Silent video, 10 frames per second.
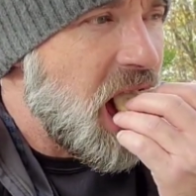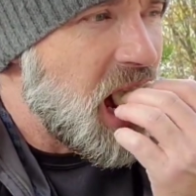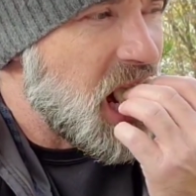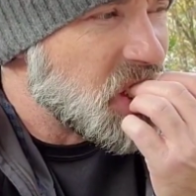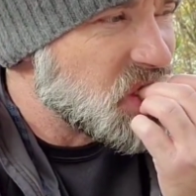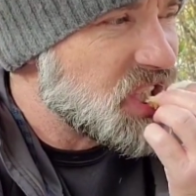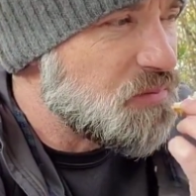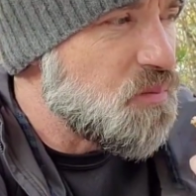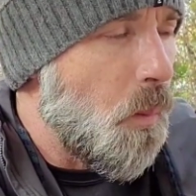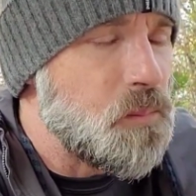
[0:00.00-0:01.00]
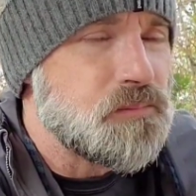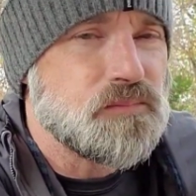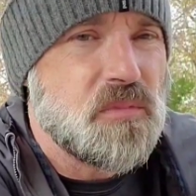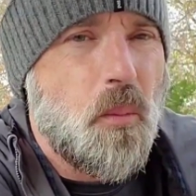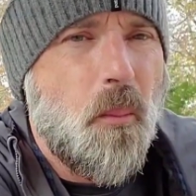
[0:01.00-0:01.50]
I
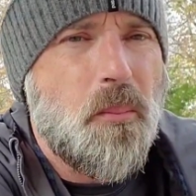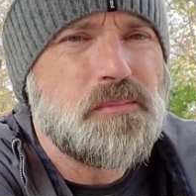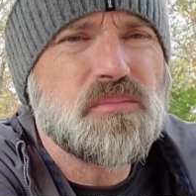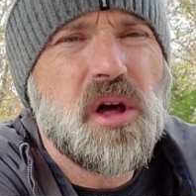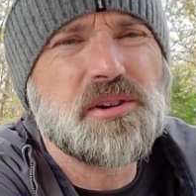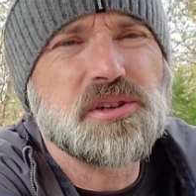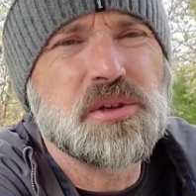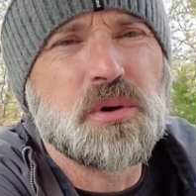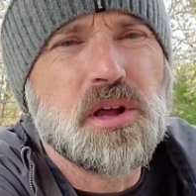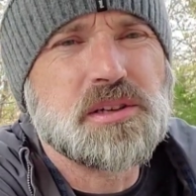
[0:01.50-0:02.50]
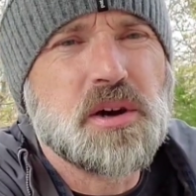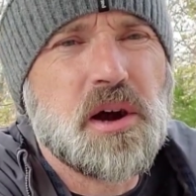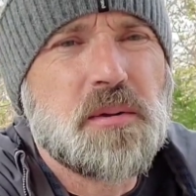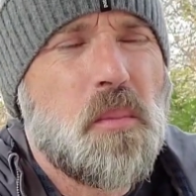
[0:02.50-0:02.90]
like to eat while I talk.